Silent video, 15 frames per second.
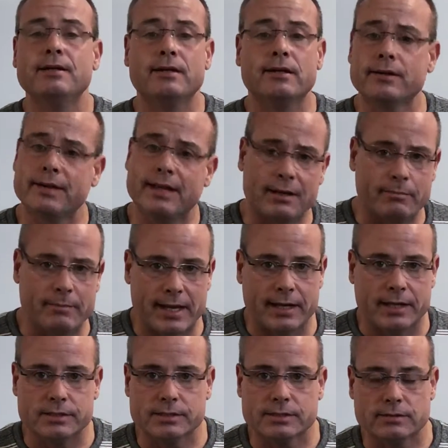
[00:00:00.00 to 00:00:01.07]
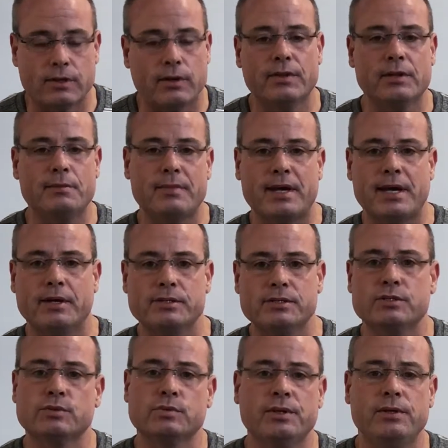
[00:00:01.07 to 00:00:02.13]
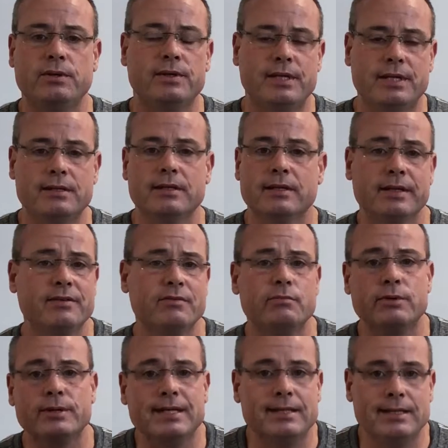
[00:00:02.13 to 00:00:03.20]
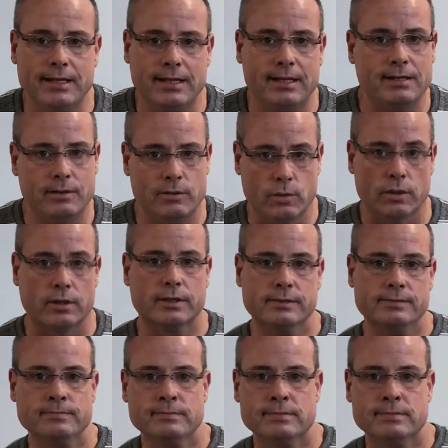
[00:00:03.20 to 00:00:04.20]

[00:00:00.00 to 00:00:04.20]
None of that matters. All that matters is what you need to live, breathe, eat, and work.